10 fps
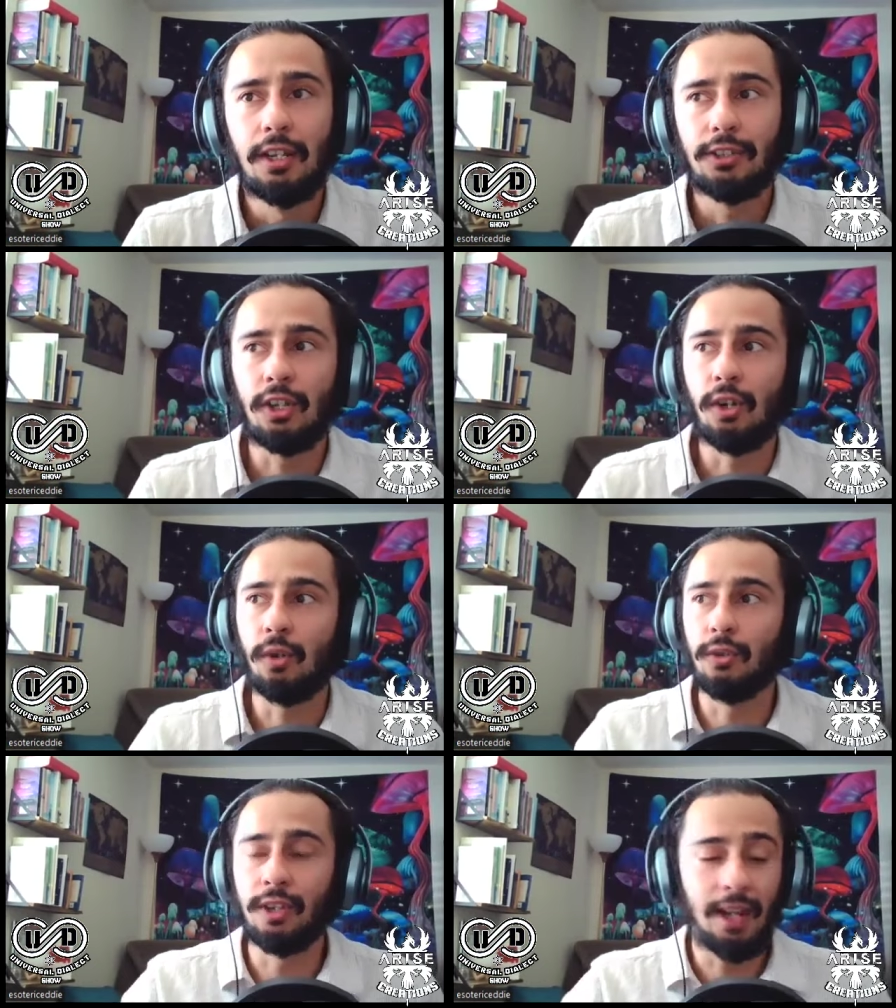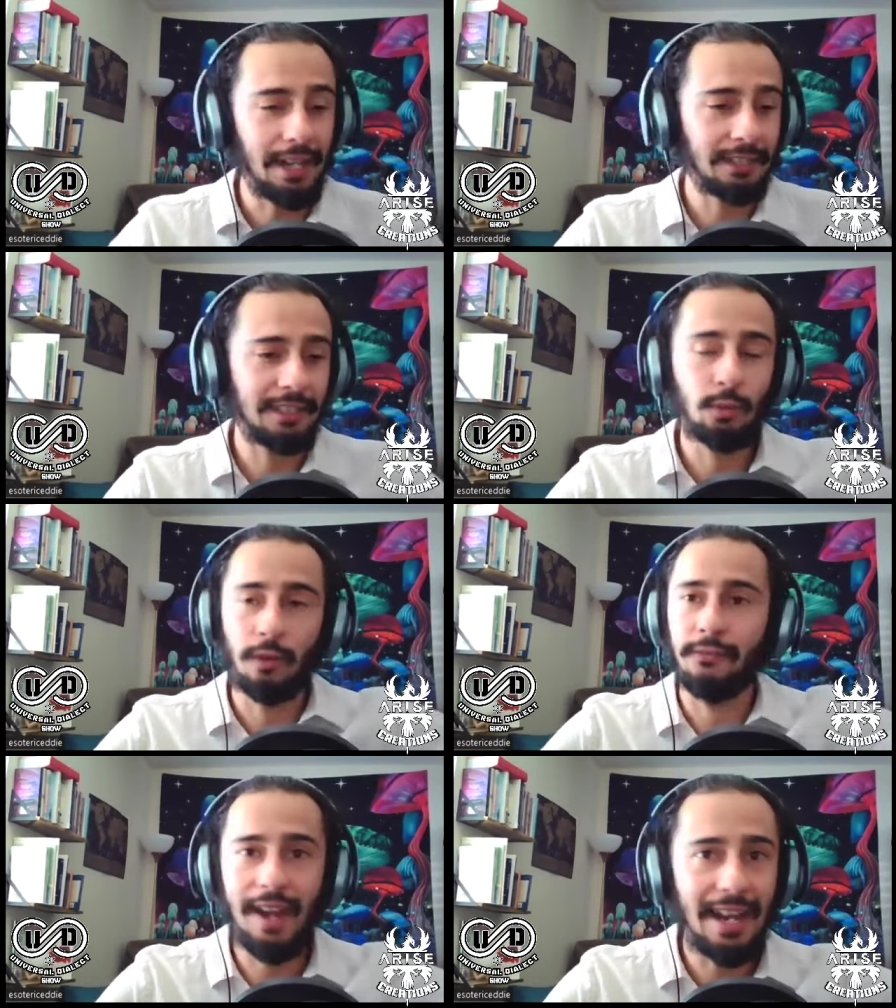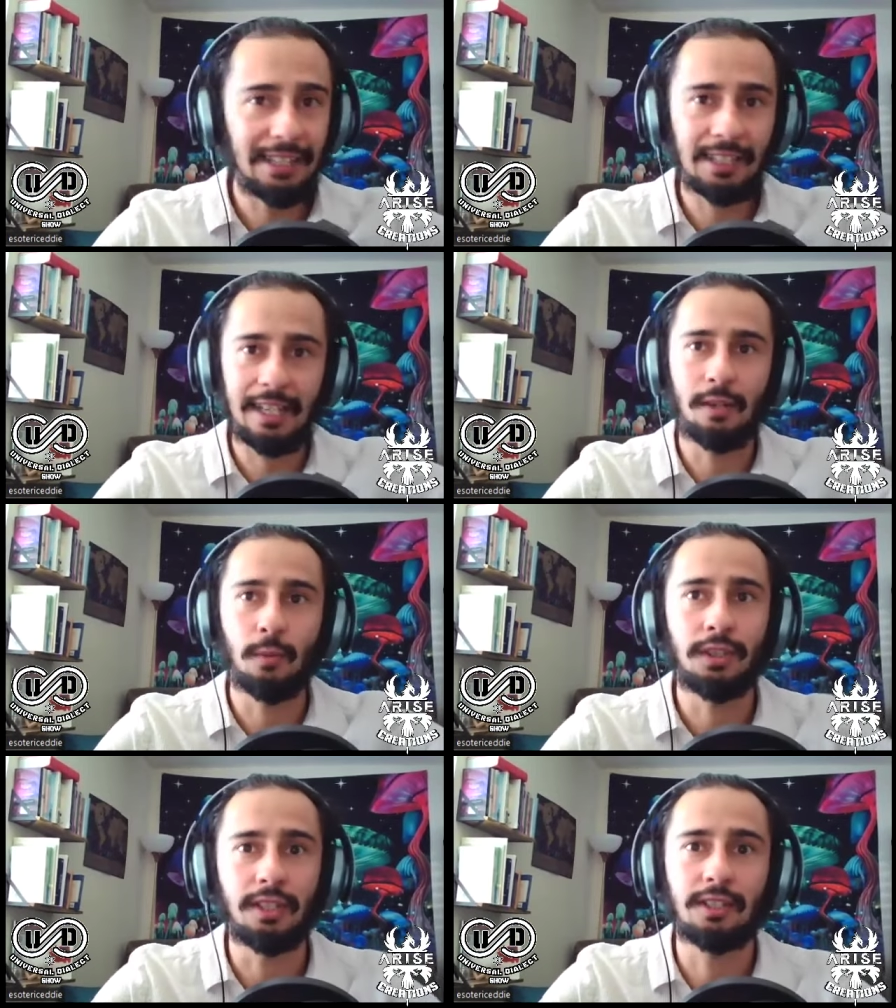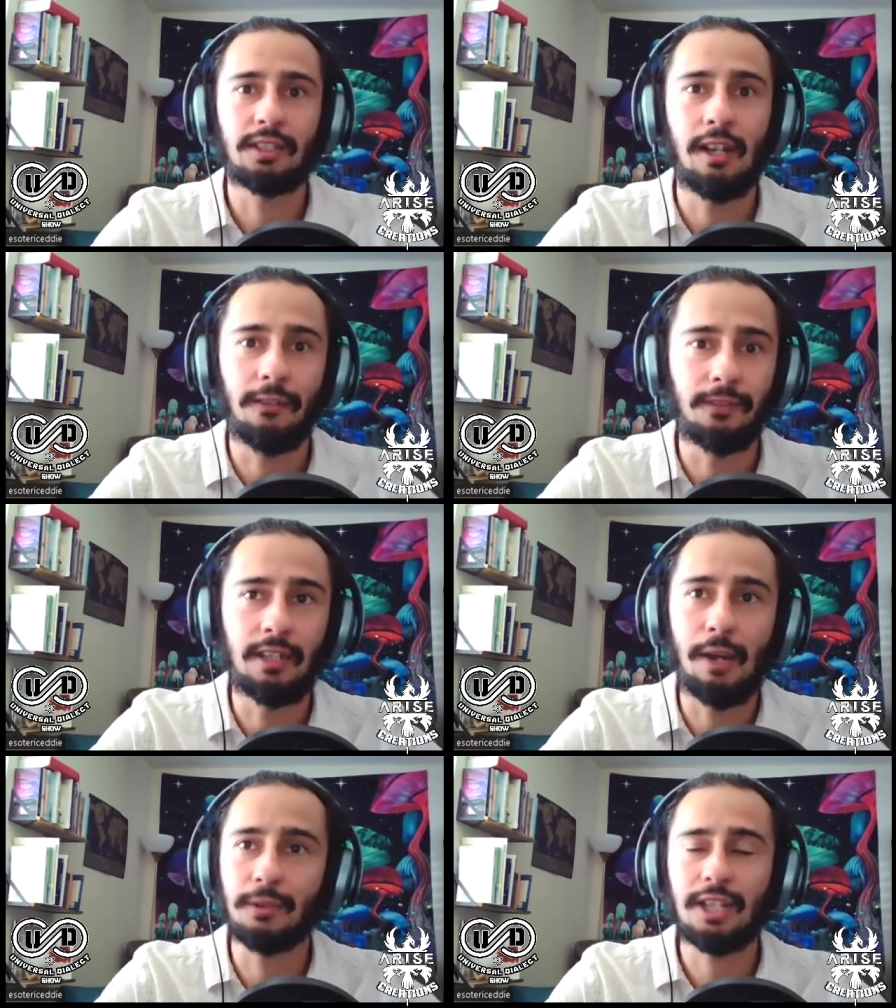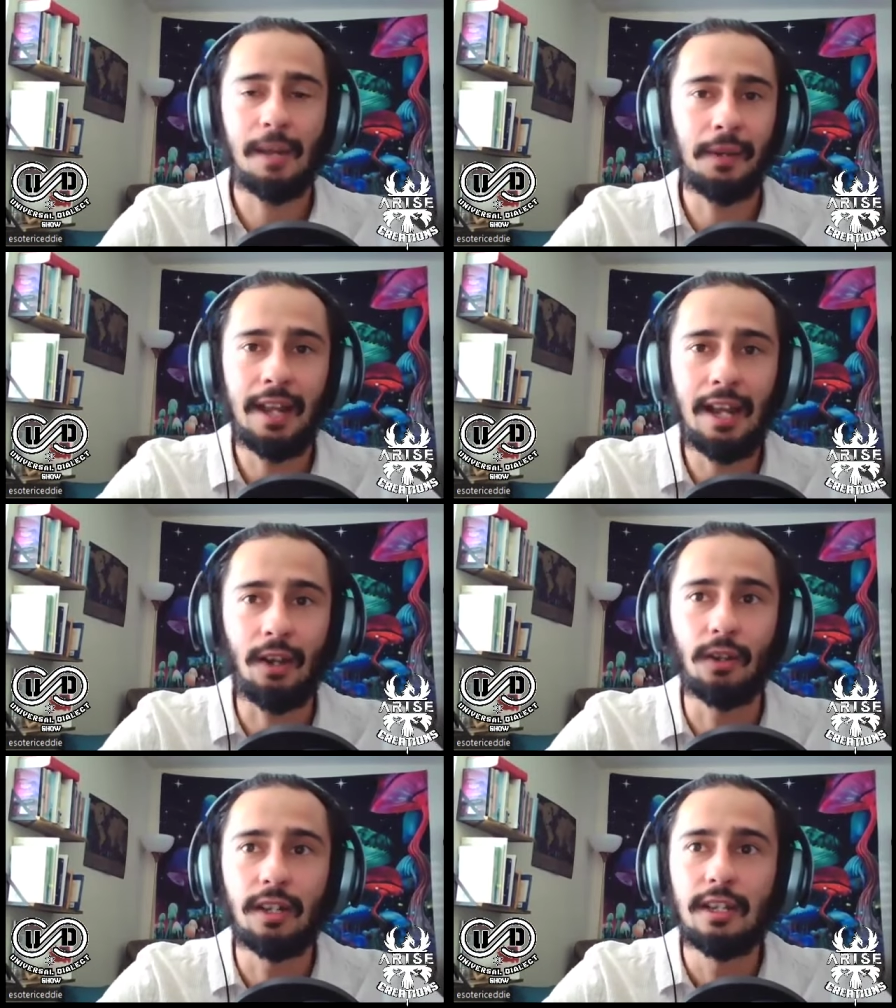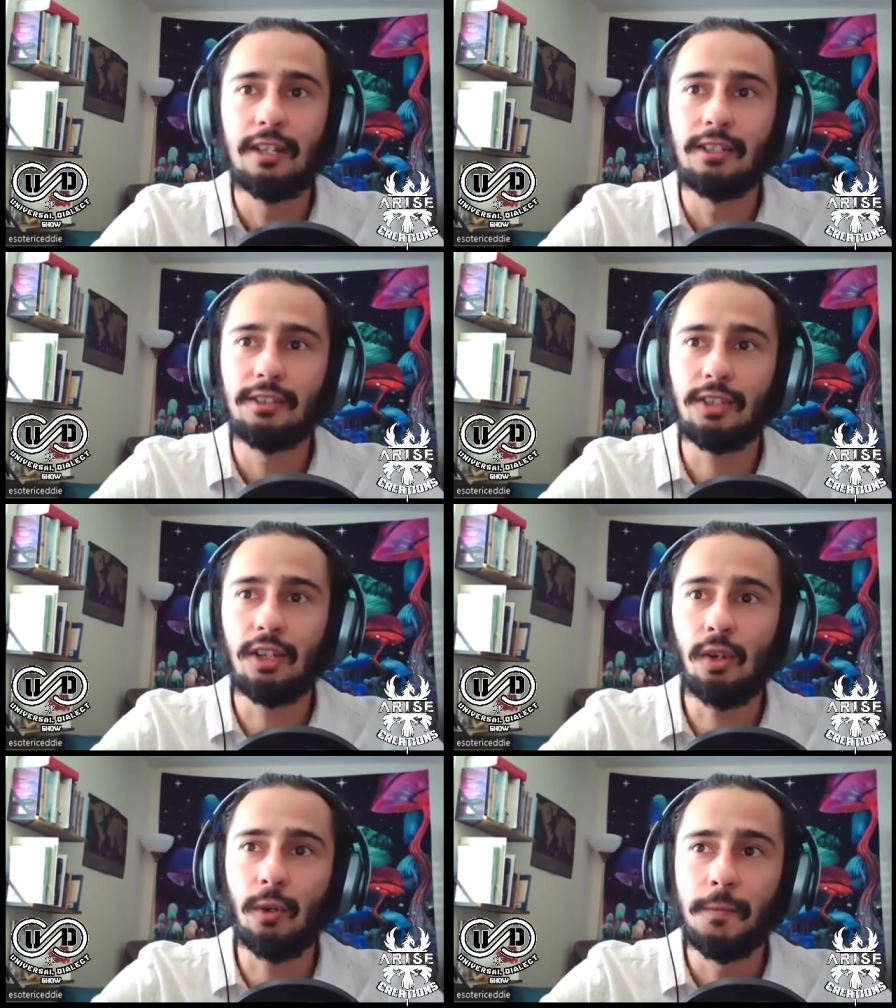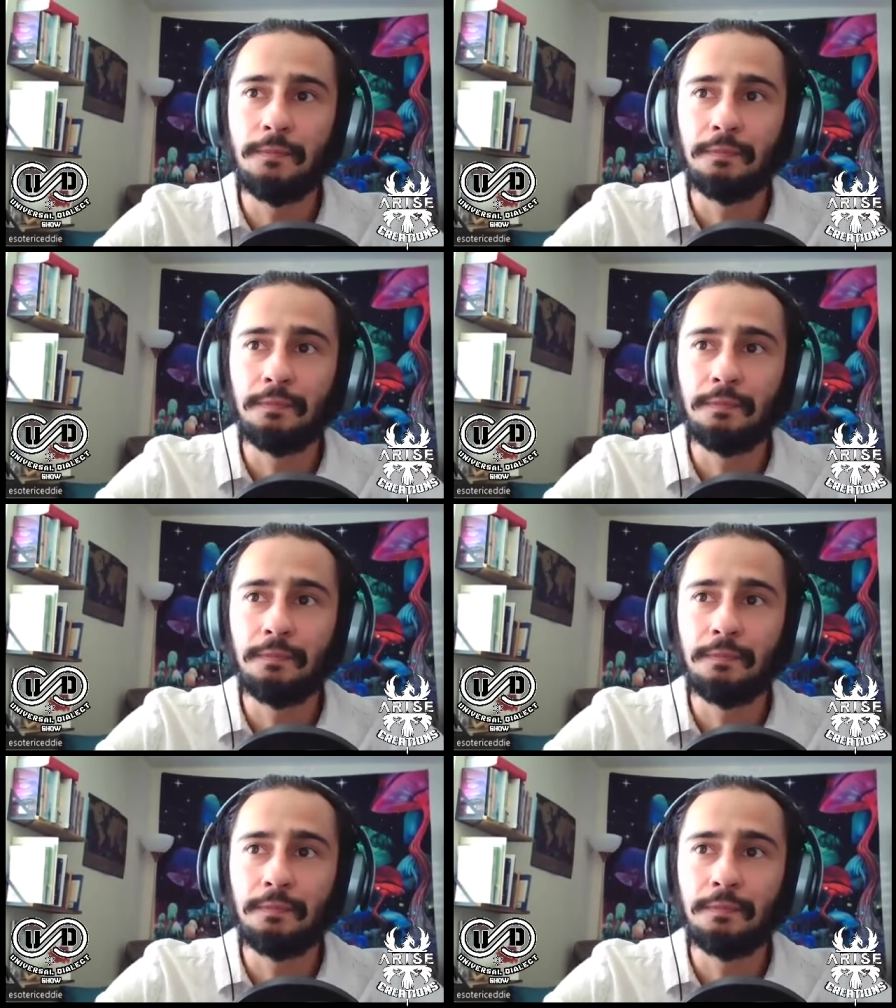So the Nazis were fascinated with this stuff that was coming out. So